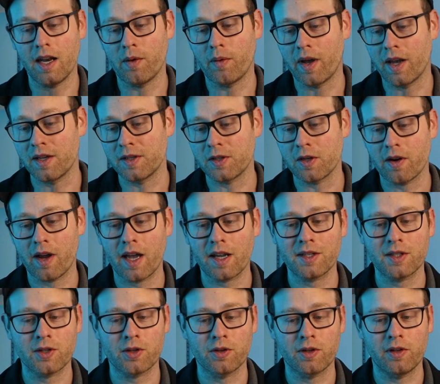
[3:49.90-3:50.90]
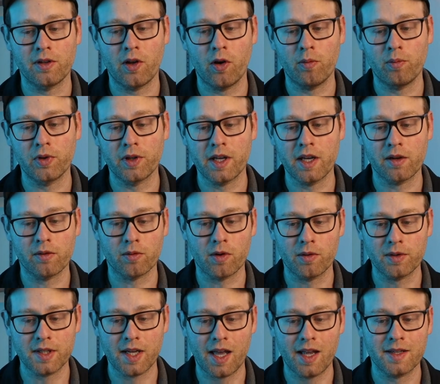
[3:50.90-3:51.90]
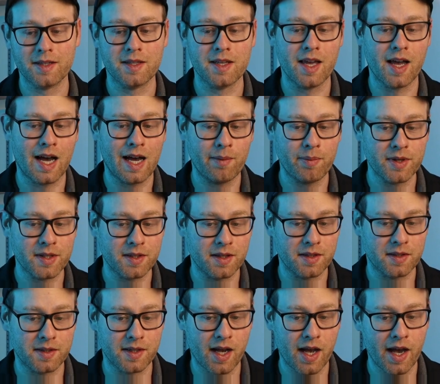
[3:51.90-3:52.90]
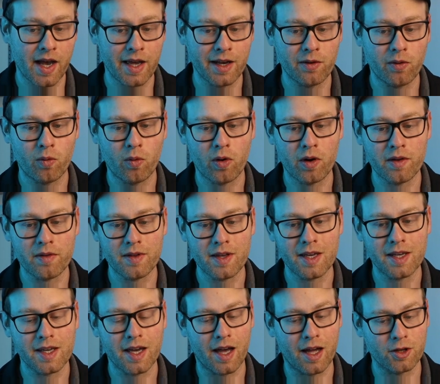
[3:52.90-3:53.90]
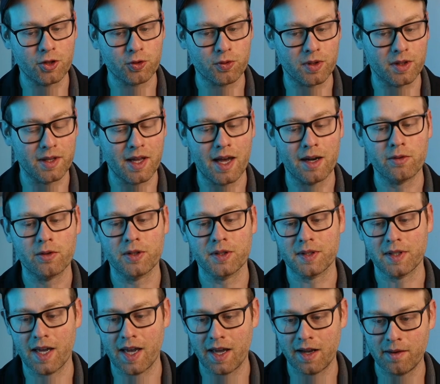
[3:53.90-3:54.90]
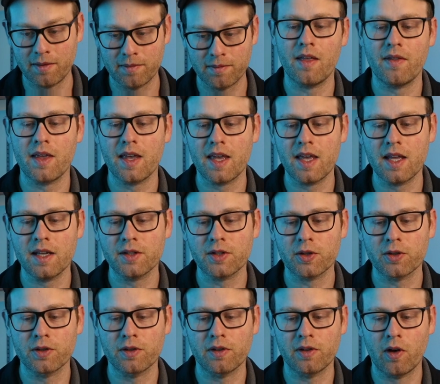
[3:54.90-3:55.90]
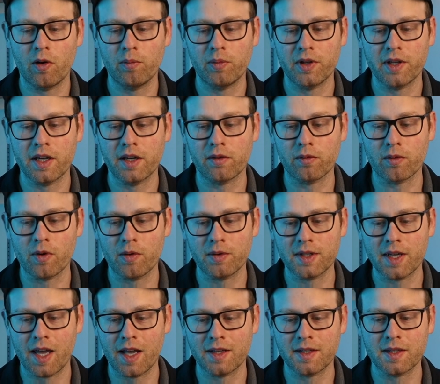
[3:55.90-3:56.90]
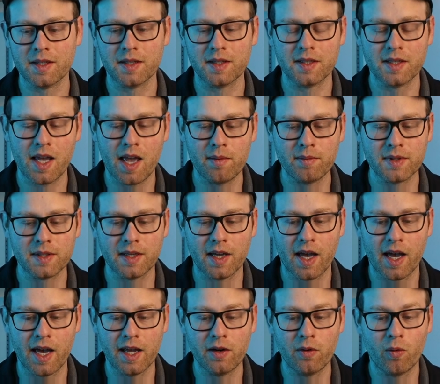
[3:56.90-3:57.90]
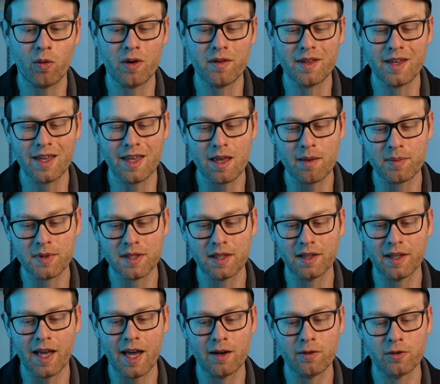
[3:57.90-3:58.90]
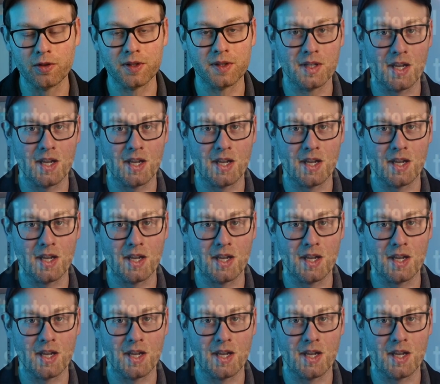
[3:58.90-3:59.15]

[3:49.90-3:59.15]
Anyways, your external oblique rotates the opposite side or the contralateral side, and the internal oblique rotates the same side or the ipsilateral